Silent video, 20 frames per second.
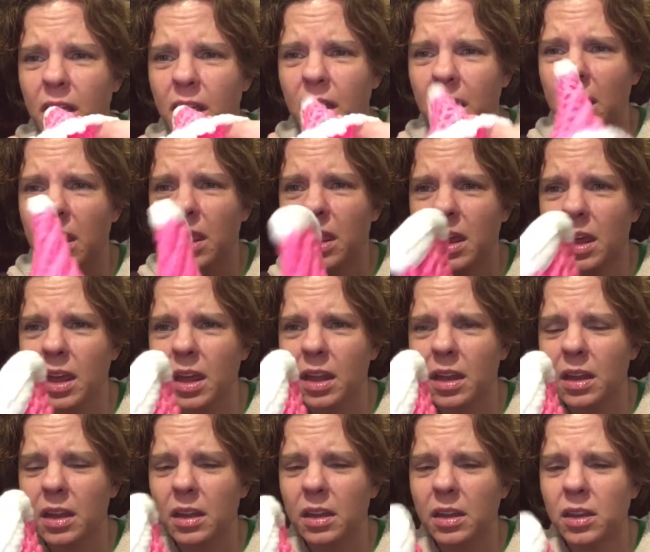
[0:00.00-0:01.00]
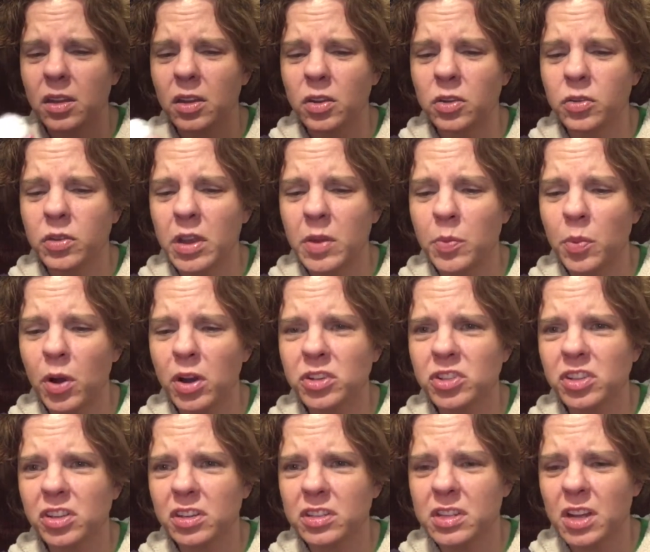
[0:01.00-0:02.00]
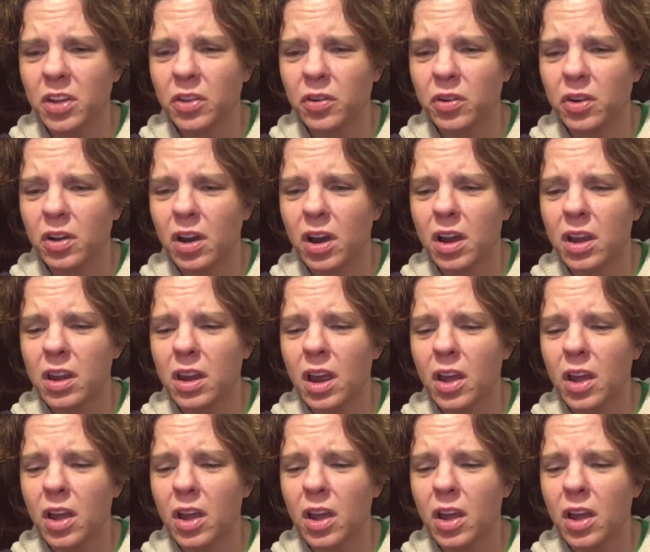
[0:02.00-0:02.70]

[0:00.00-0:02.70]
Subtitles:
and then, you keep washing until they're gone.